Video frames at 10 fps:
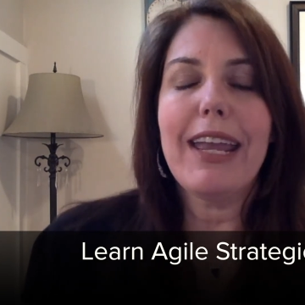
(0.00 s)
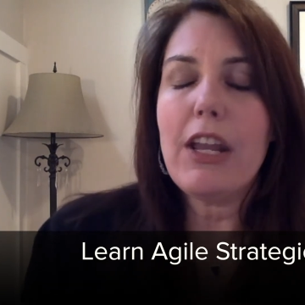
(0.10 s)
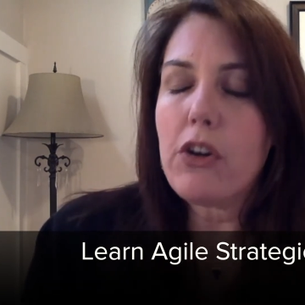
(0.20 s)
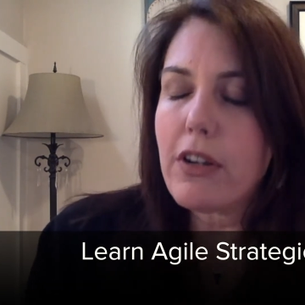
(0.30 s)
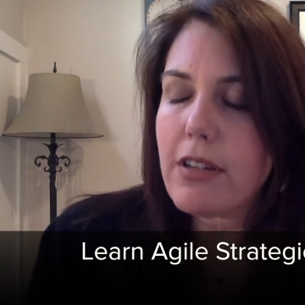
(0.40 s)

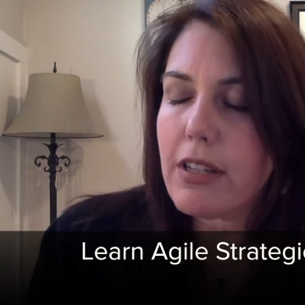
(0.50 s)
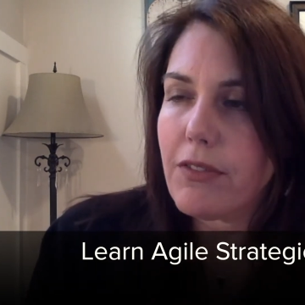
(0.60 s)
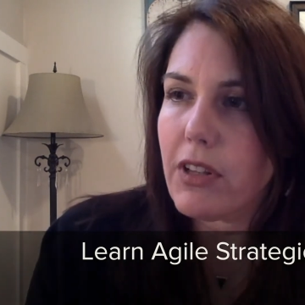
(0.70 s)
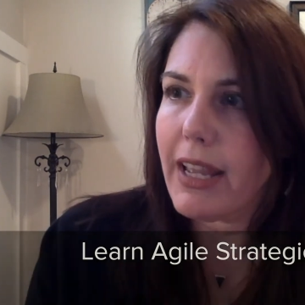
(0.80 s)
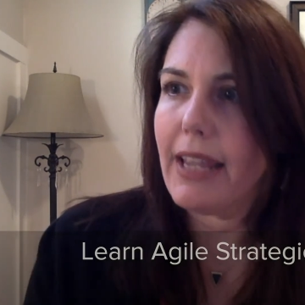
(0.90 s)

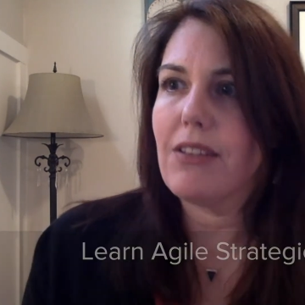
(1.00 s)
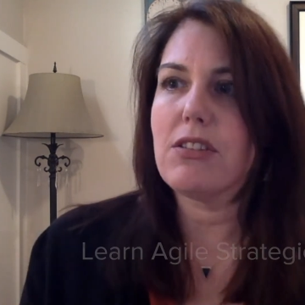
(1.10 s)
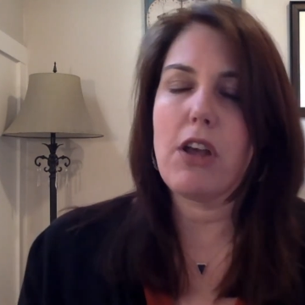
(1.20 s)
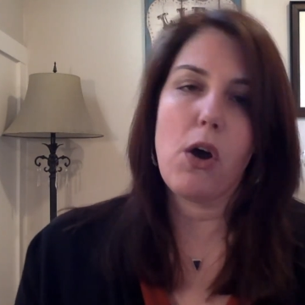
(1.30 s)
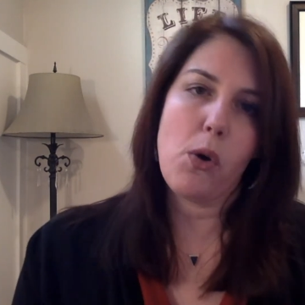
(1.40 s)
iteratively.
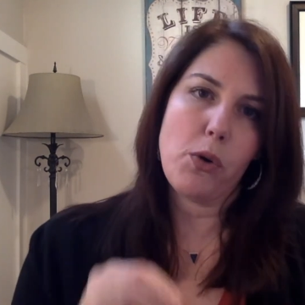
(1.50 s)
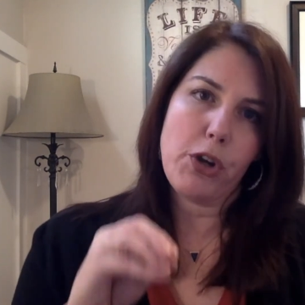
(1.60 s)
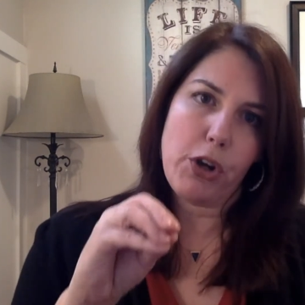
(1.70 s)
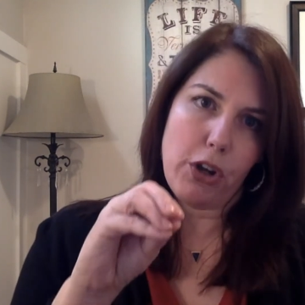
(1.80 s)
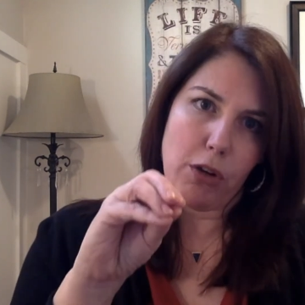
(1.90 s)
So you're going